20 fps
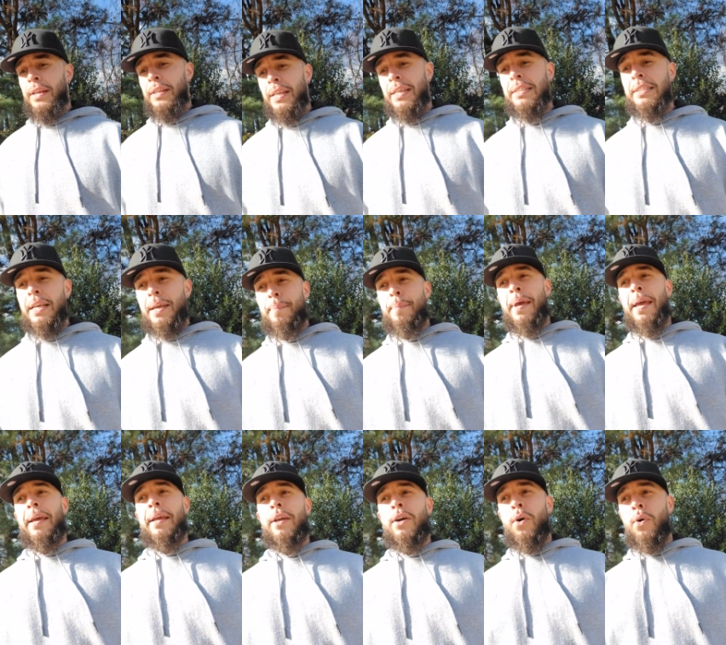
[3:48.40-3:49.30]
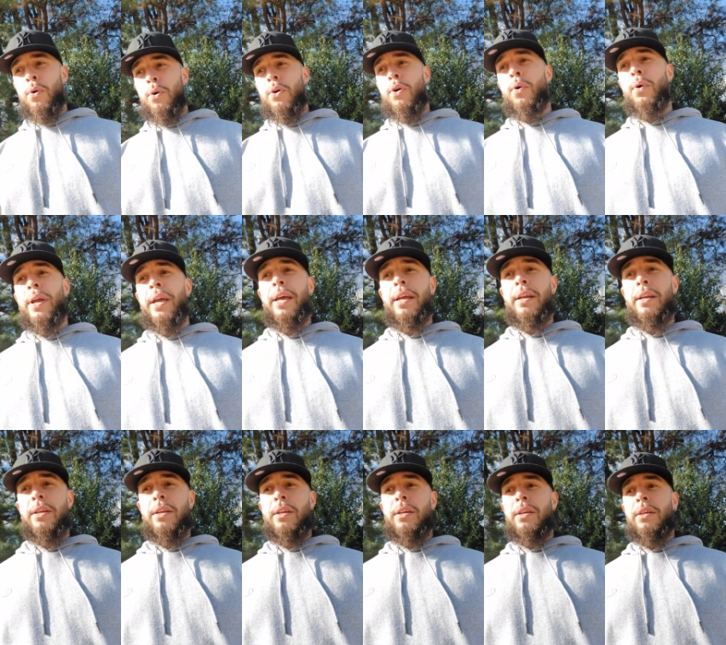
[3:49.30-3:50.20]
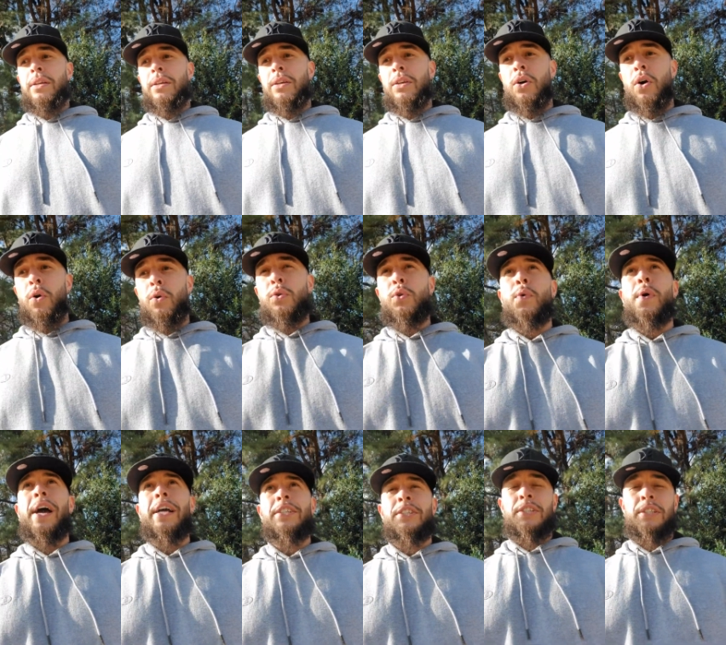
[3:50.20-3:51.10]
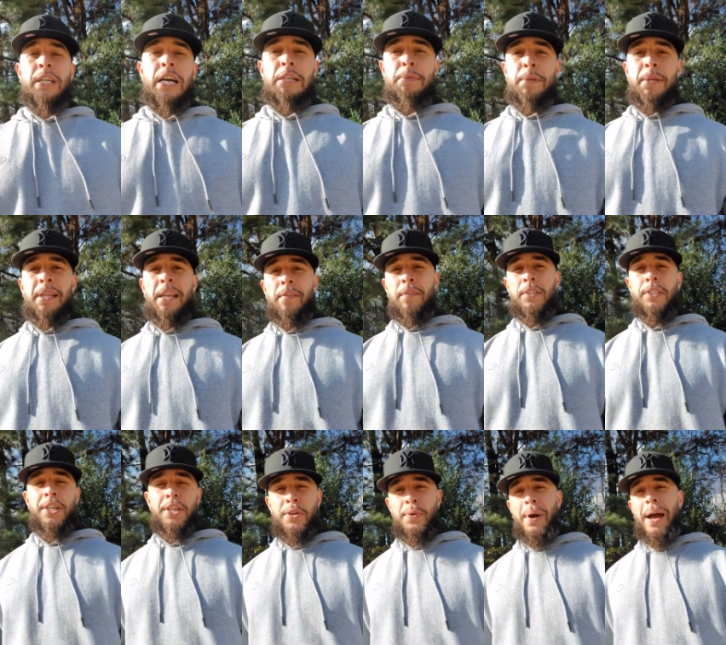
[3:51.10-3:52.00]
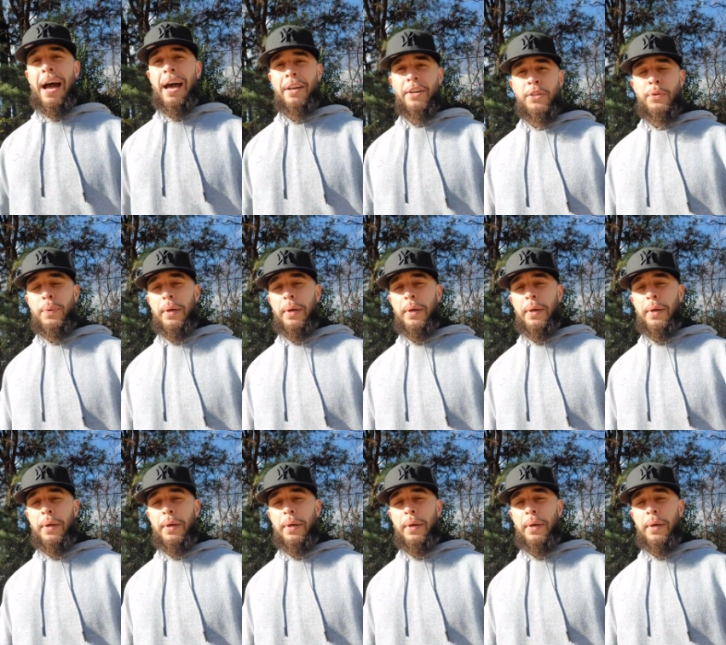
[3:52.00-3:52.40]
say, man, go do exercise. They never tell you how to do